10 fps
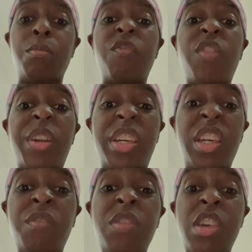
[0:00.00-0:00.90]

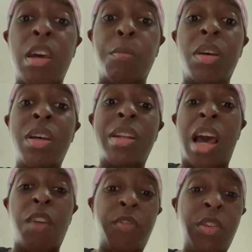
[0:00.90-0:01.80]
Forgive them,
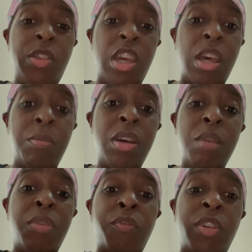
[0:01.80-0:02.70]
not for them,
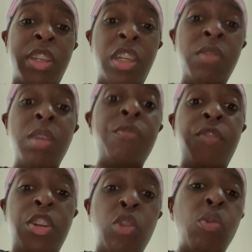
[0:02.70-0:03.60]
but forgive them for
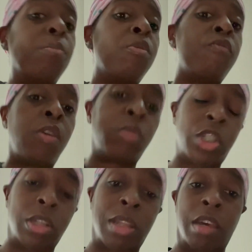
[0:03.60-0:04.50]
you and move on with
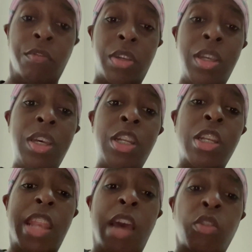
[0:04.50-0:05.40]
your life.
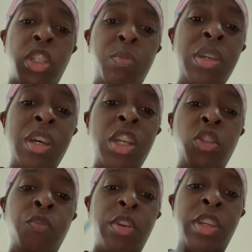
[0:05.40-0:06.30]
Now, just because
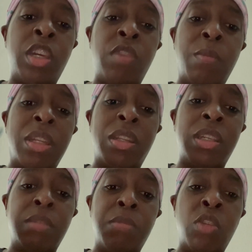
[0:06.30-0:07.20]
you forgive them, that
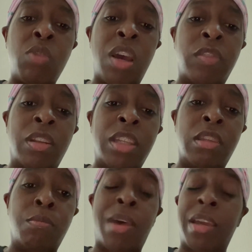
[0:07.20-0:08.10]
doesn't mean you have to let
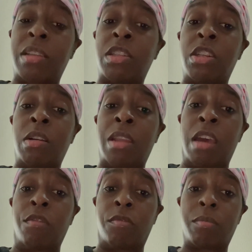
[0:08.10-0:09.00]
them back into your life.